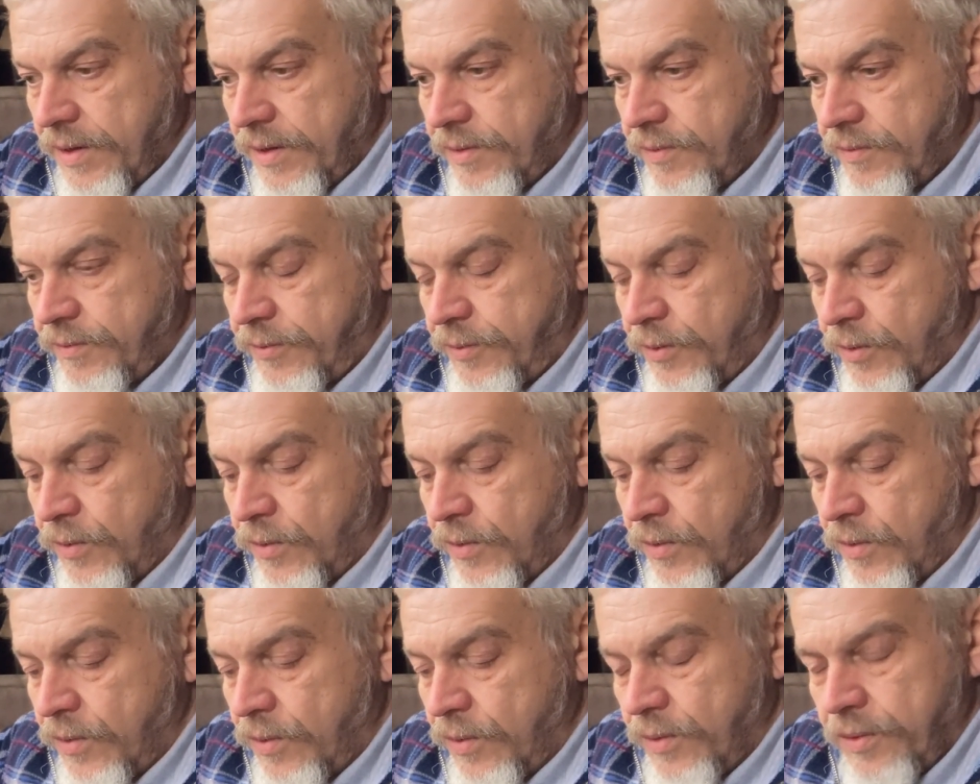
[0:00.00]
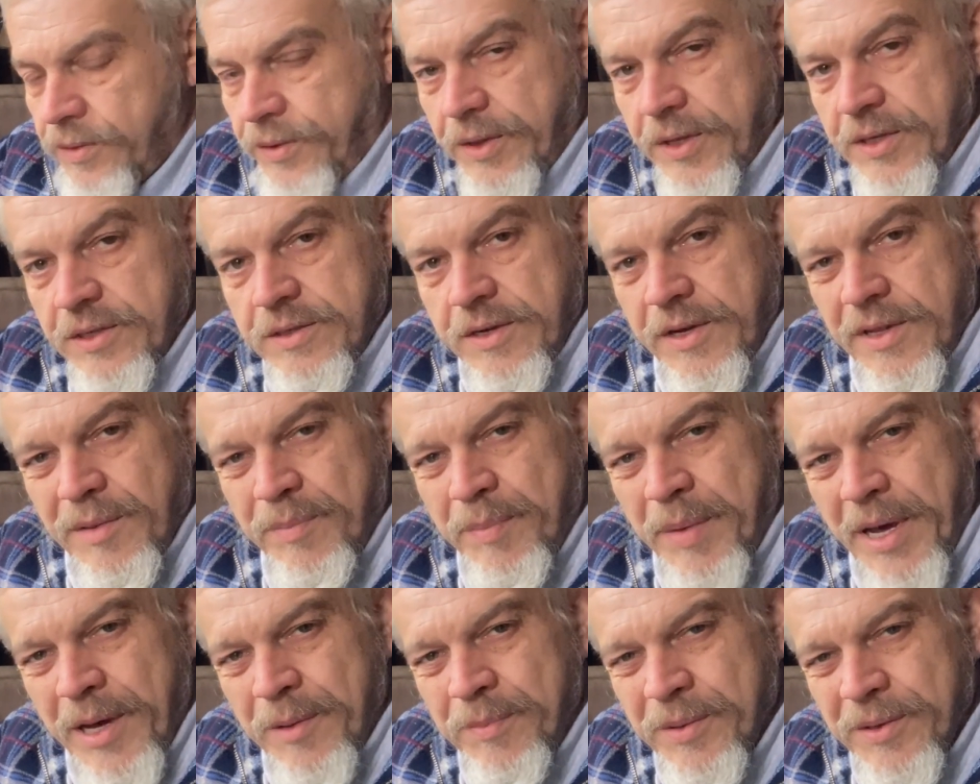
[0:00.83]
for things like the
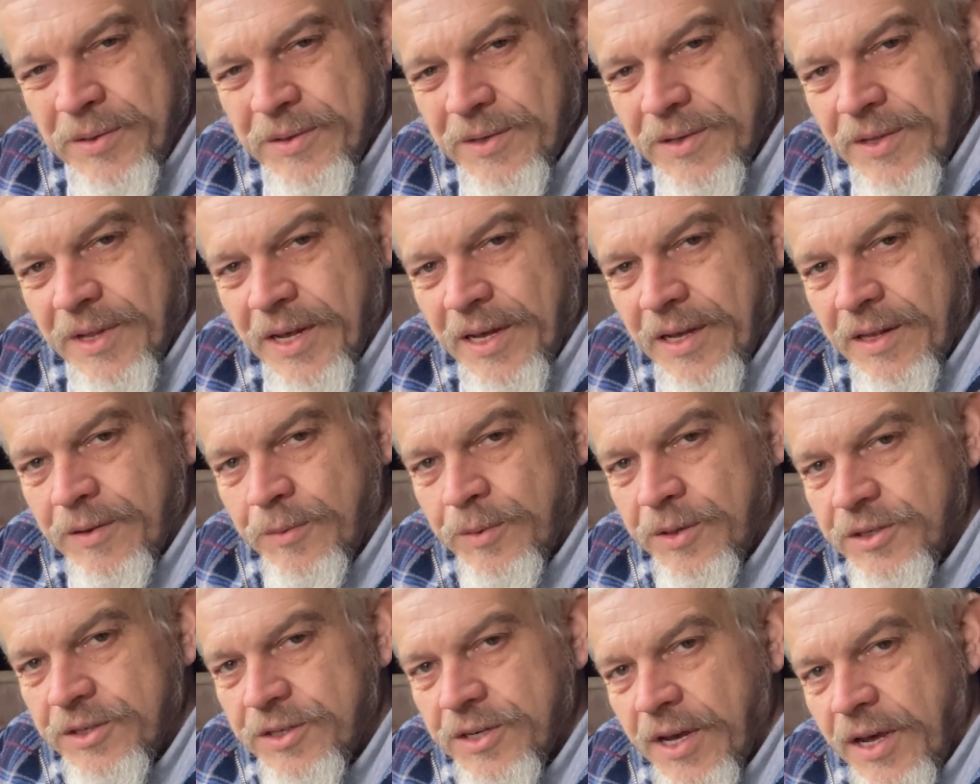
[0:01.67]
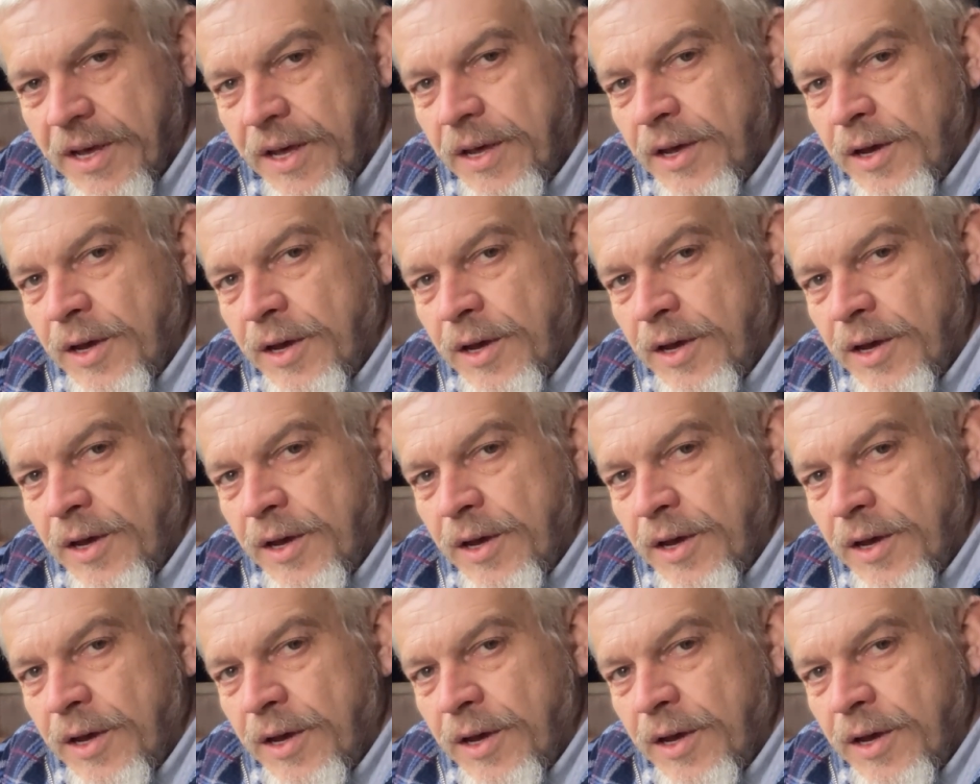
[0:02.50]
peppers and that, which